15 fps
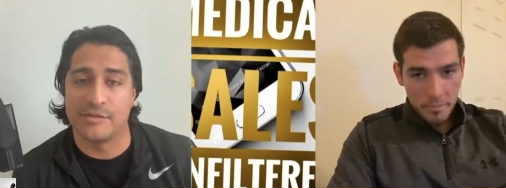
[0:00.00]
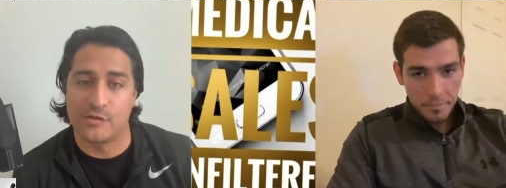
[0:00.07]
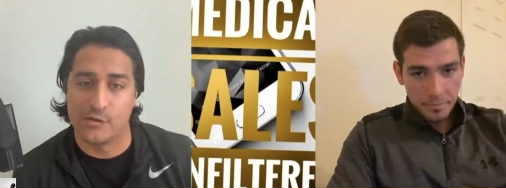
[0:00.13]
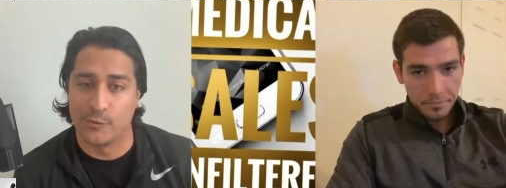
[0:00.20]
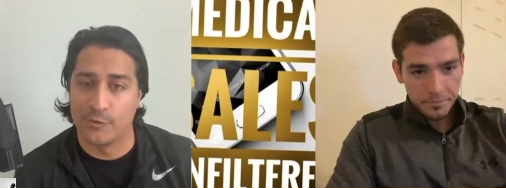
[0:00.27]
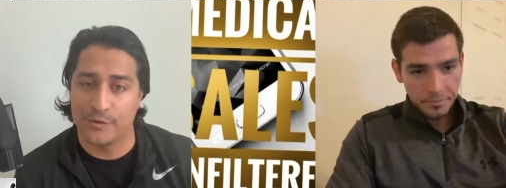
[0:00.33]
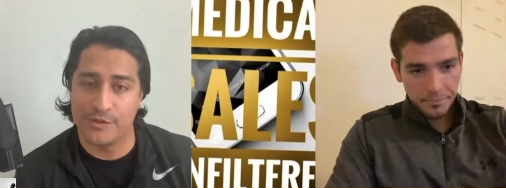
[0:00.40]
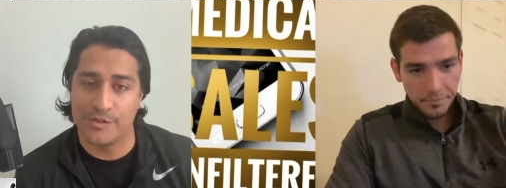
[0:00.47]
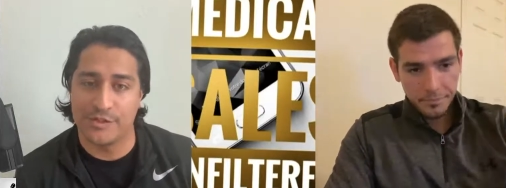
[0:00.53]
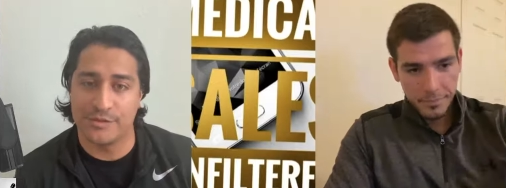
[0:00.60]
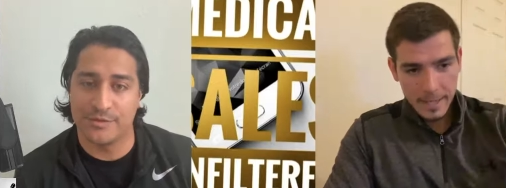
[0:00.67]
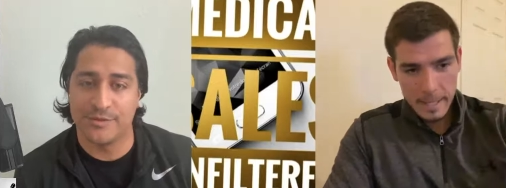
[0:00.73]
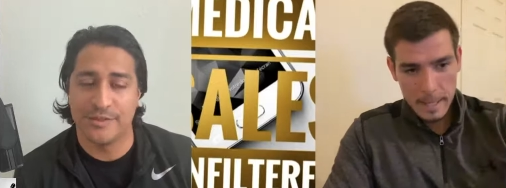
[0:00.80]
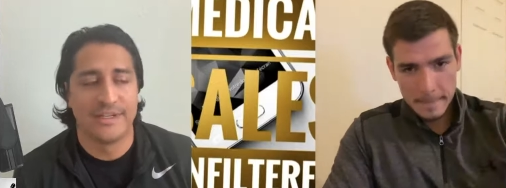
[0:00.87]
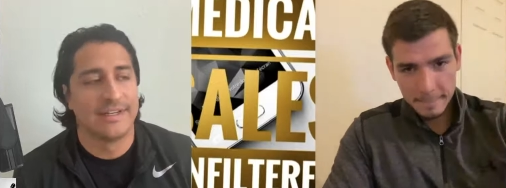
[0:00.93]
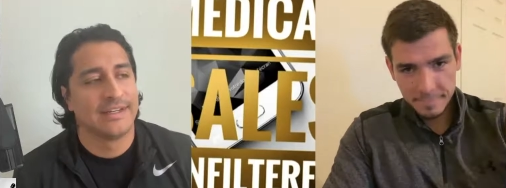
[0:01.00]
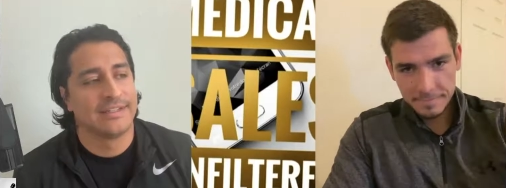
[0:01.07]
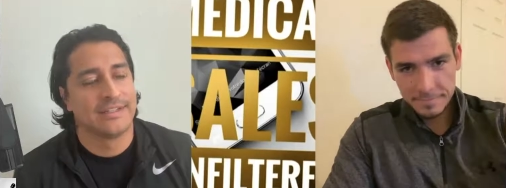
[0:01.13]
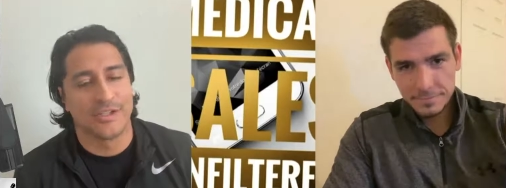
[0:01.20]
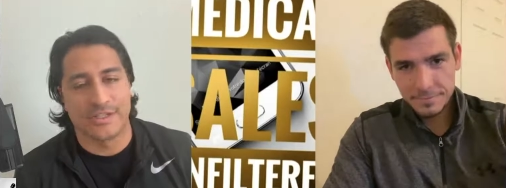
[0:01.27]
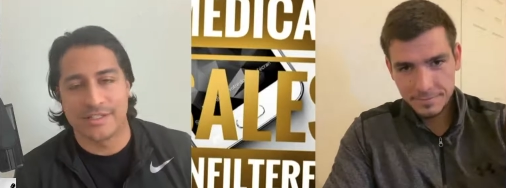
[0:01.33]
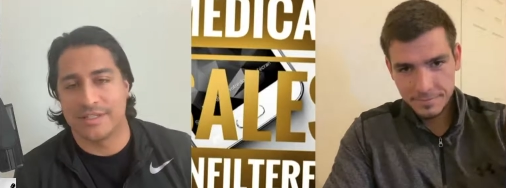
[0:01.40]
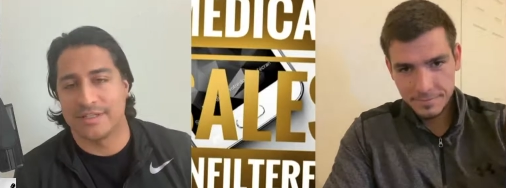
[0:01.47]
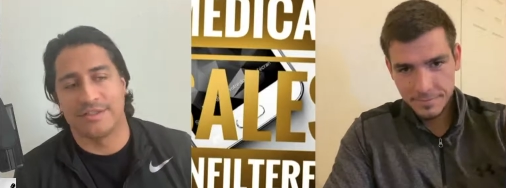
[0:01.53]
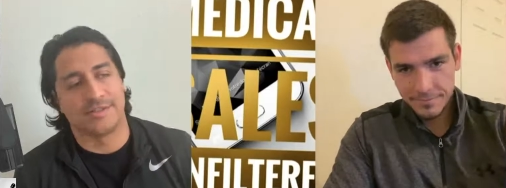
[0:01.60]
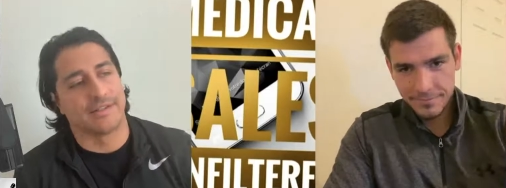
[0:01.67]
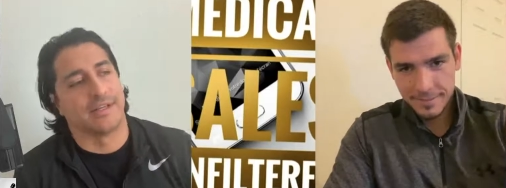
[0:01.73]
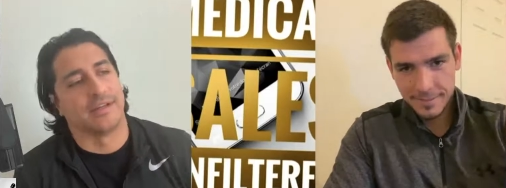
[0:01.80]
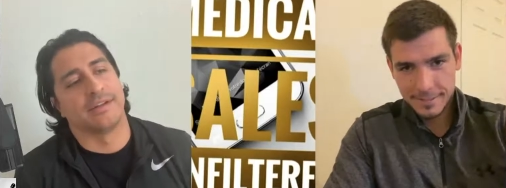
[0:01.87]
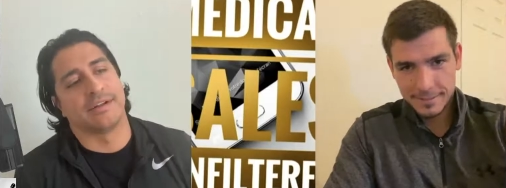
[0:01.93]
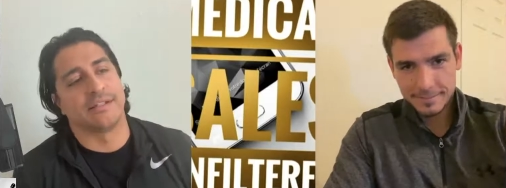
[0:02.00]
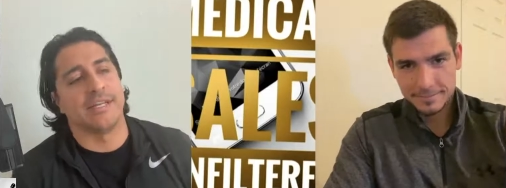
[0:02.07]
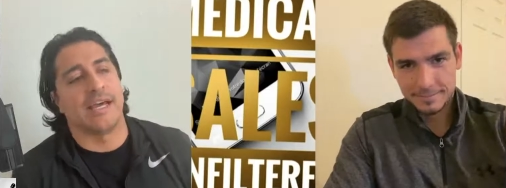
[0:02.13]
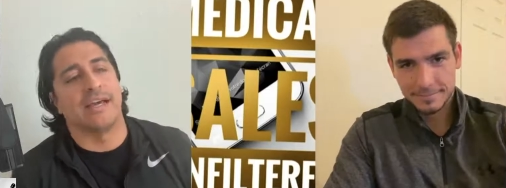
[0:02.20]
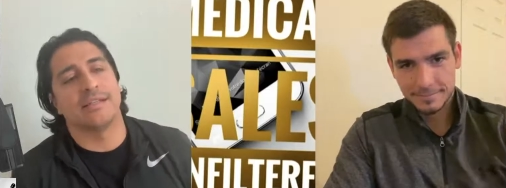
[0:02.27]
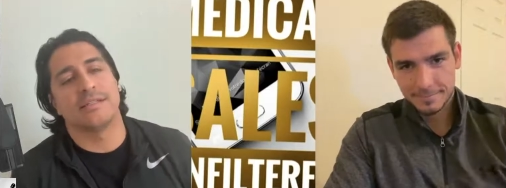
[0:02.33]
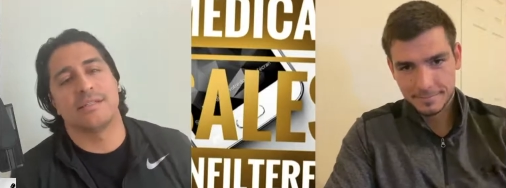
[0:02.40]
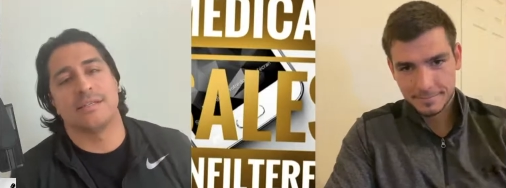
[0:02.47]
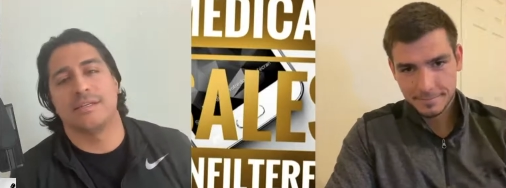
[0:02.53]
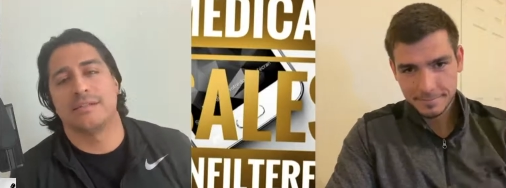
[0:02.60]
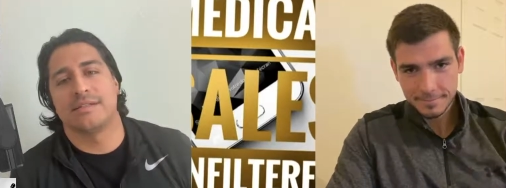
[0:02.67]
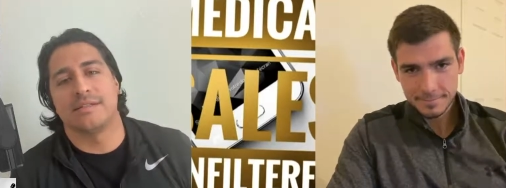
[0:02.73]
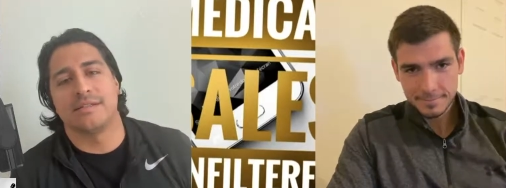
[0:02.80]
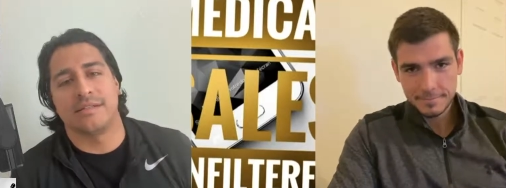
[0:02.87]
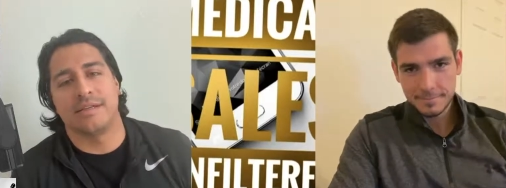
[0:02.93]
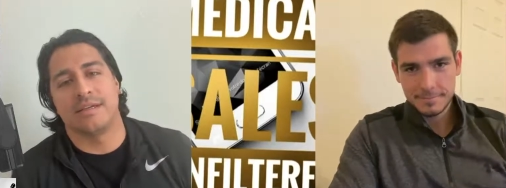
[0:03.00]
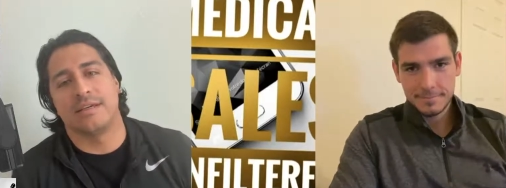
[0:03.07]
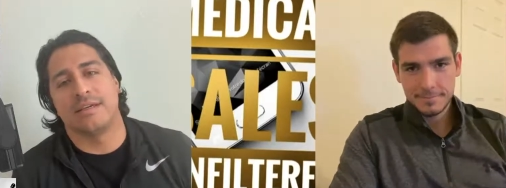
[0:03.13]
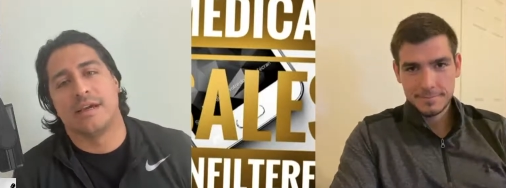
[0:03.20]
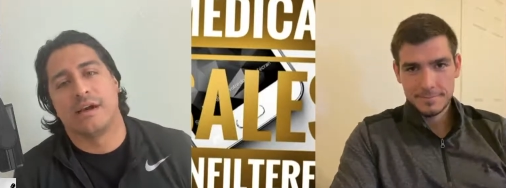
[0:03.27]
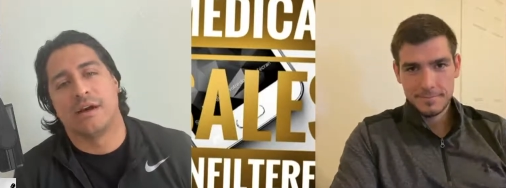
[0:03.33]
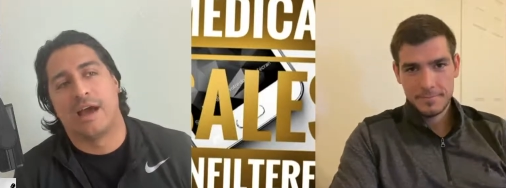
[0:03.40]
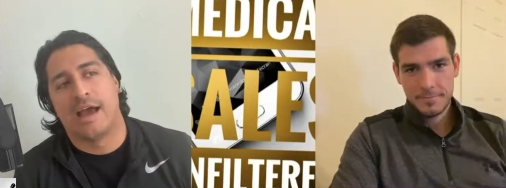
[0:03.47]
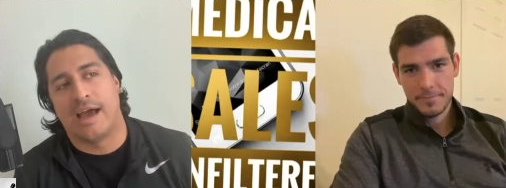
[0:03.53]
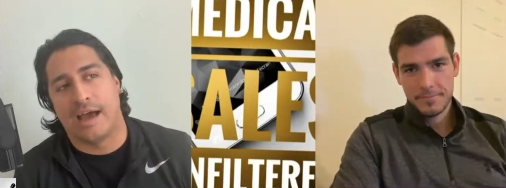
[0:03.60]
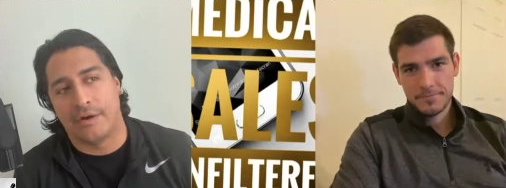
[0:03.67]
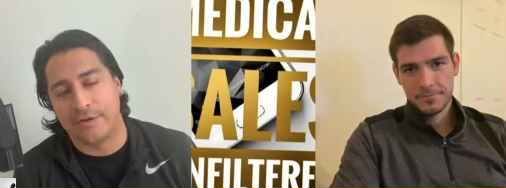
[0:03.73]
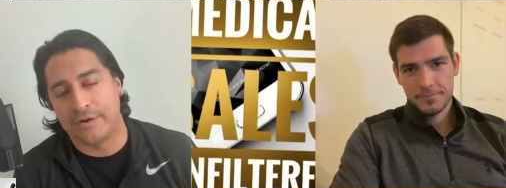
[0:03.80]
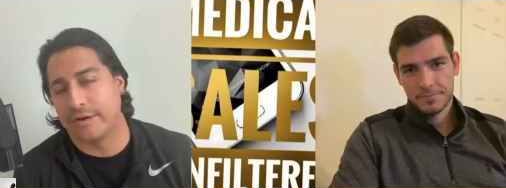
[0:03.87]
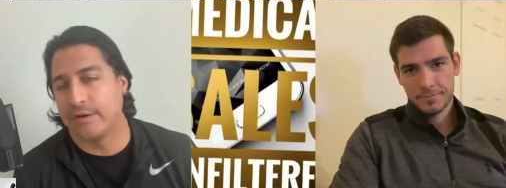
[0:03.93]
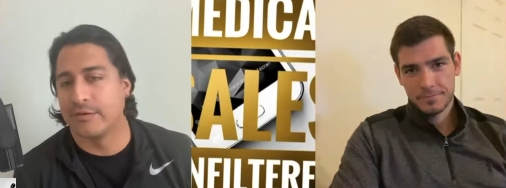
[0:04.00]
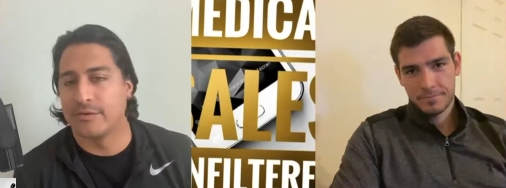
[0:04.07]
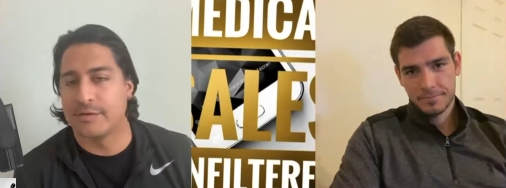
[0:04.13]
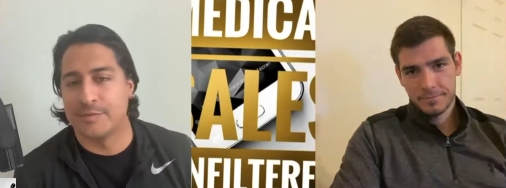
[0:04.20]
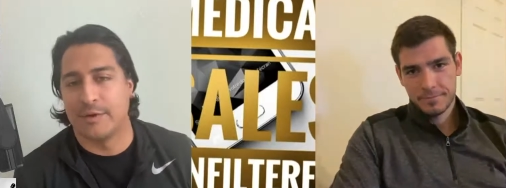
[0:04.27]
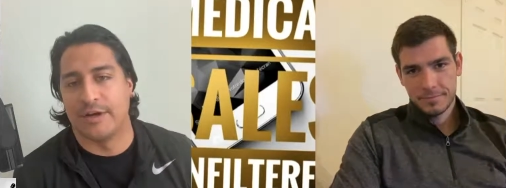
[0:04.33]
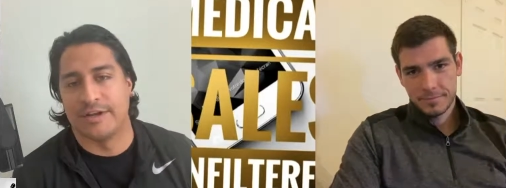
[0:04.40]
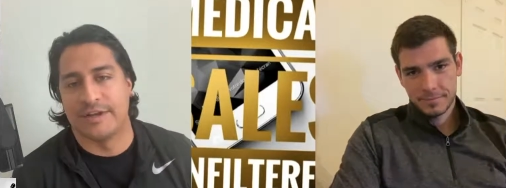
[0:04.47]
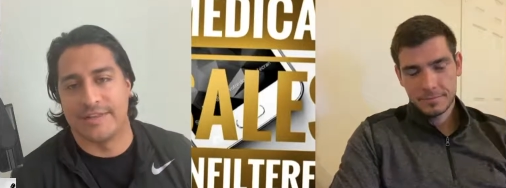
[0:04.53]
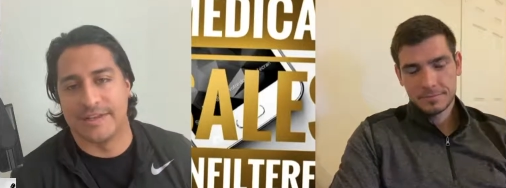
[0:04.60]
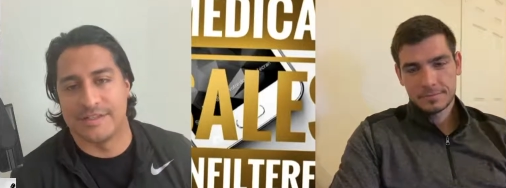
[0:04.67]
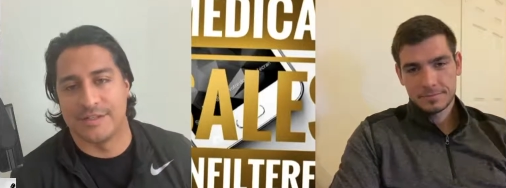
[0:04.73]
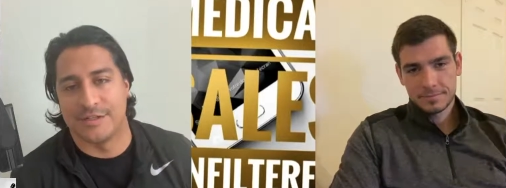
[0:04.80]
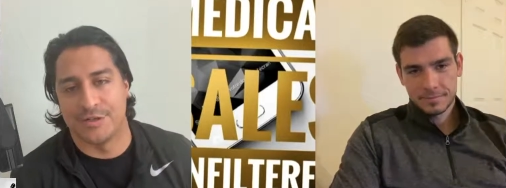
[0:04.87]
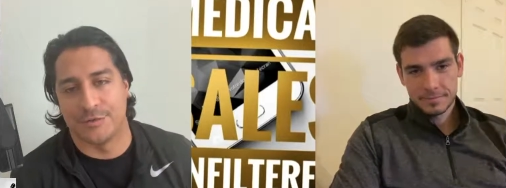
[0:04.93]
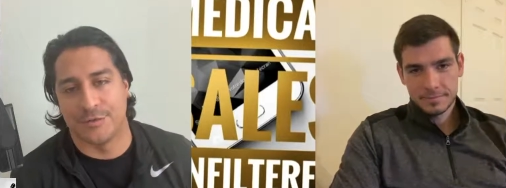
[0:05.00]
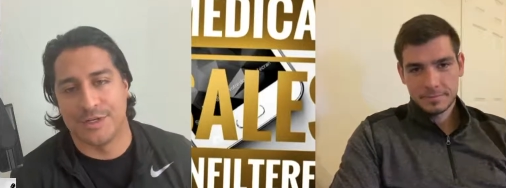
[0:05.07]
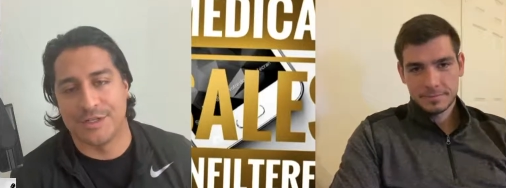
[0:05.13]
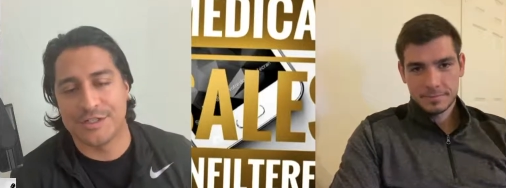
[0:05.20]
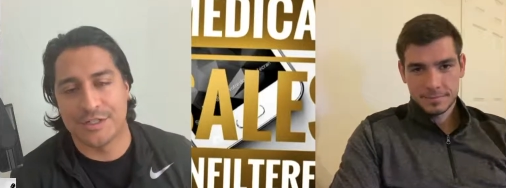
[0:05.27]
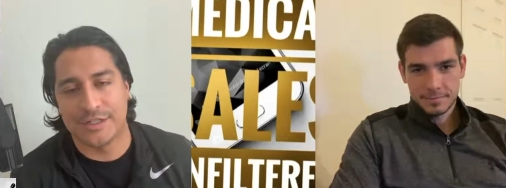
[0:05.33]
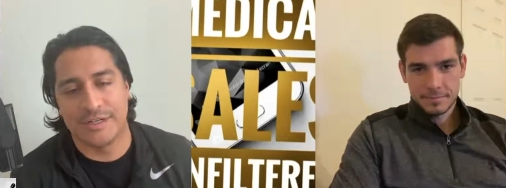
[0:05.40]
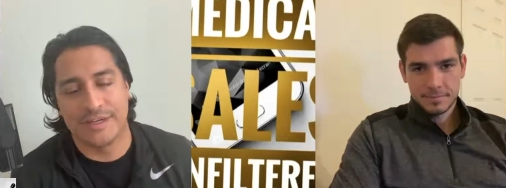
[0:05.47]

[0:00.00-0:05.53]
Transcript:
Speaker 1: toward you, just like you said, they're testing to see how you're going to respond in that situation,